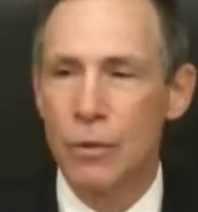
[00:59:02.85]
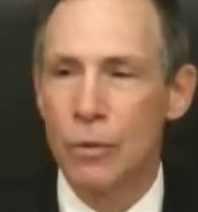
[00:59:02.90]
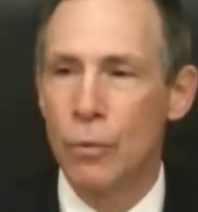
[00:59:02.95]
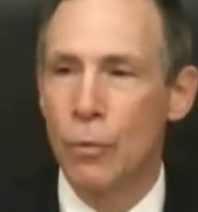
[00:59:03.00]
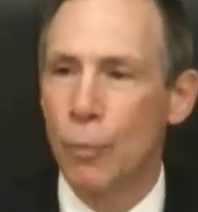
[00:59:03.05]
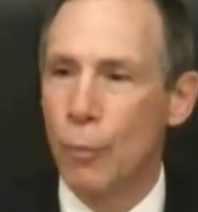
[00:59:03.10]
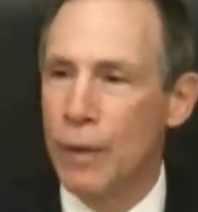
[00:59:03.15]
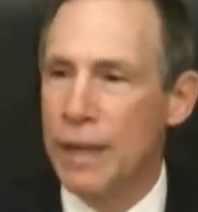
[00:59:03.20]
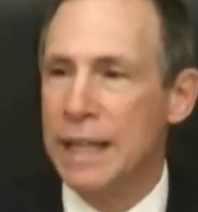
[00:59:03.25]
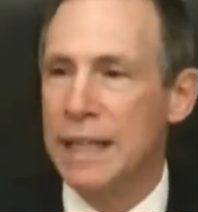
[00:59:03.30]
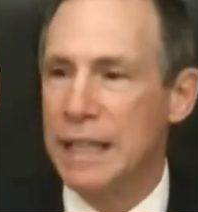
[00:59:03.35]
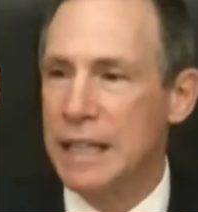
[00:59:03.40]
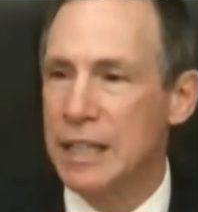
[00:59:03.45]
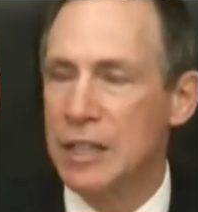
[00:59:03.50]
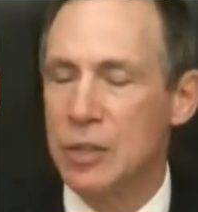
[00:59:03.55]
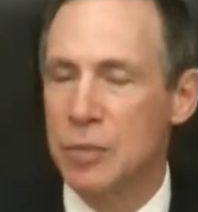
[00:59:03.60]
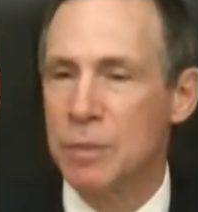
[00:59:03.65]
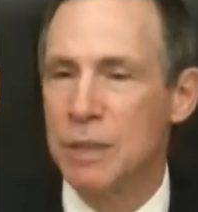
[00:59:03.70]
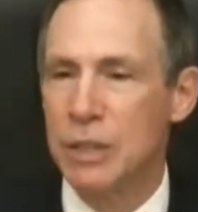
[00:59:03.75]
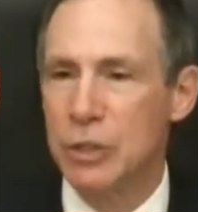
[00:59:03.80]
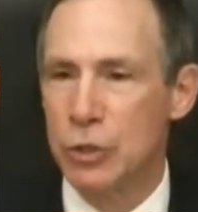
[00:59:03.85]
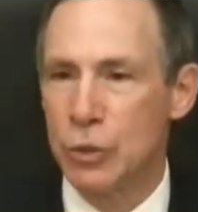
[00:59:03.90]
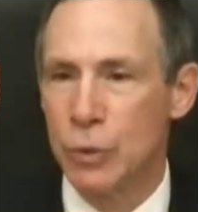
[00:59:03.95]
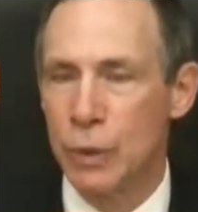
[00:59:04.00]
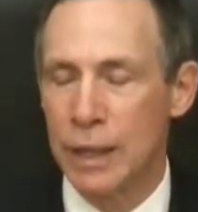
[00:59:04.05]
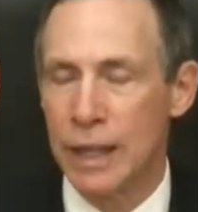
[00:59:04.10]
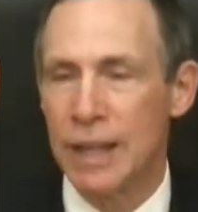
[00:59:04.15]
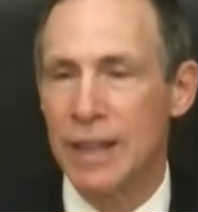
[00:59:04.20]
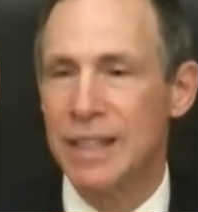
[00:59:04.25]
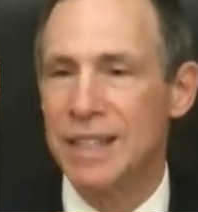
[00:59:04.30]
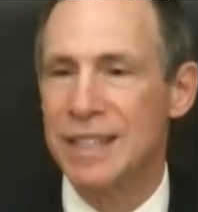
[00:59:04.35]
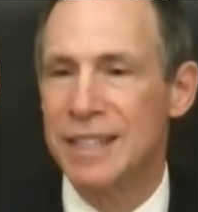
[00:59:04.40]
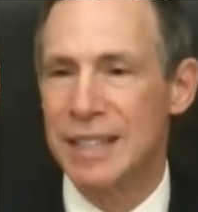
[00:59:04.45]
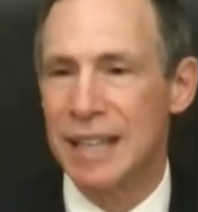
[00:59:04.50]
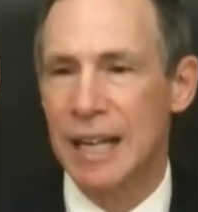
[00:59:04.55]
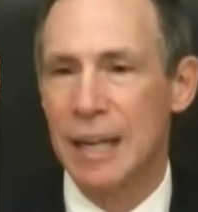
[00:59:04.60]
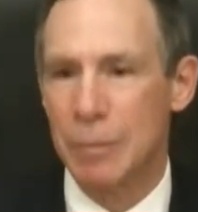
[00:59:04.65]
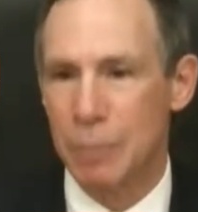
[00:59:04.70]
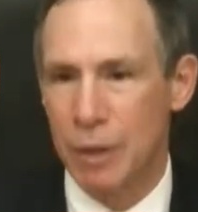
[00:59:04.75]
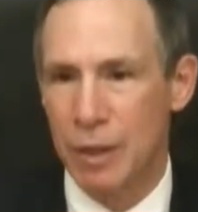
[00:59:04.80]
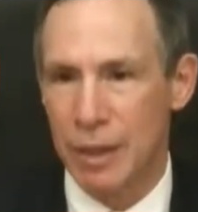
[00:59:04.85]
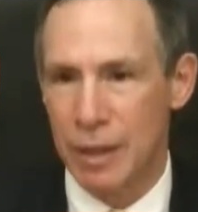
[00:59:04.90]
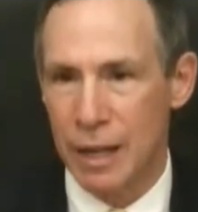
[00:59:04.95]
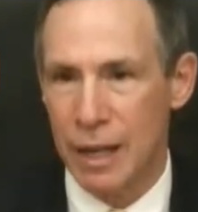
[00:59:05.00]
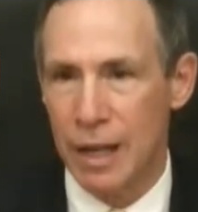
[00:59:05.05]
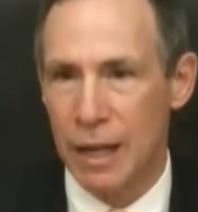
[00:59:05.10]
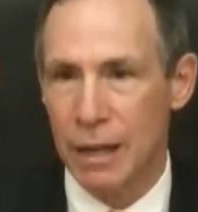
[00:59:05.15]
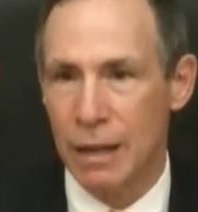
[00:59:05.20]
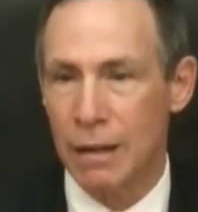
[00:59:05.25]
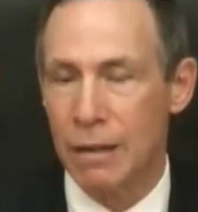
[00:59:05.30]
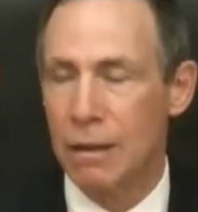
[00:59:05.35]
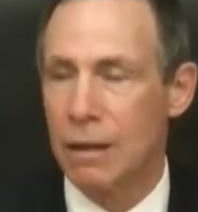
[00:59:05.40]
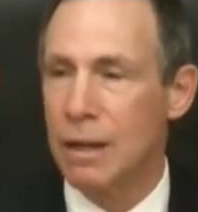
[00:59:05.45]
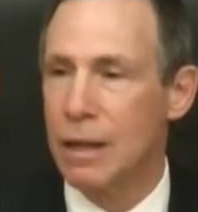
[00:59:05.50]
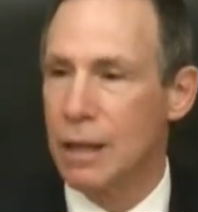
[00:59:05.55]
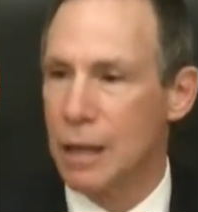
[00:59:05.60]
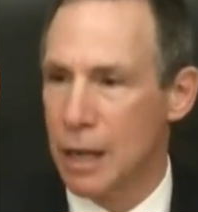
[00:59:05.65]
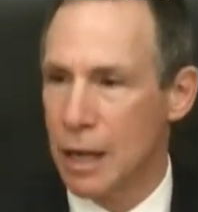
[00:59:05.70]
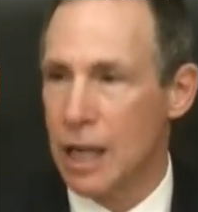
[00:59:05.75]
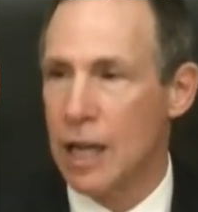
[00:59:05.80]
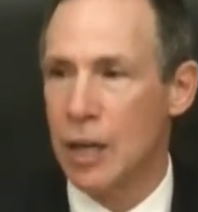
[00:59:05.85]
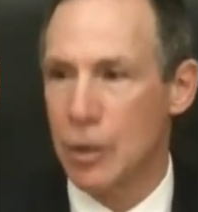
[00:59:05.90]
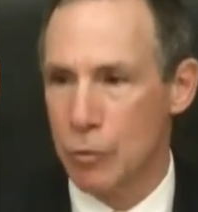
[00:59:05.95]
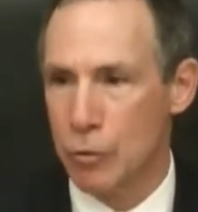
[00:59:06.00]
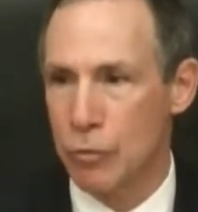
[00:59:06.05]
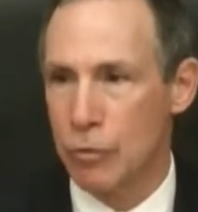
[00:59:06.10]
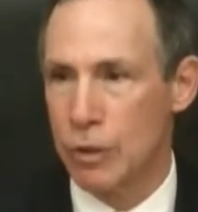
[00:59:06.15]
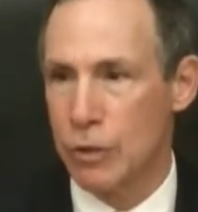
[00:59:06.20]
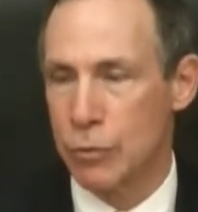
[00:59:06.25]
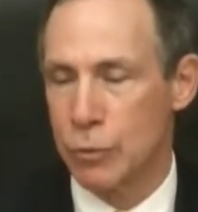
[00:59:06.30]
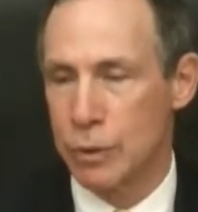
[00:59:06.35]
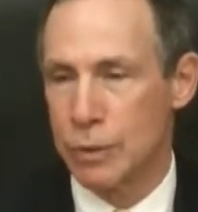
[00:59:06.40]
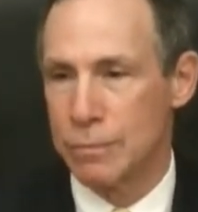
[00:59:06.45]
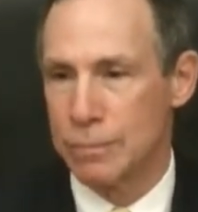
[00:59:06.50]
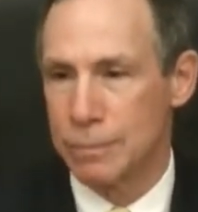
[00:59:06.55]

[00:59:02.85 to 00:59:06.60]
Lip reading: We need to be doing the same thing here in Ridgewood.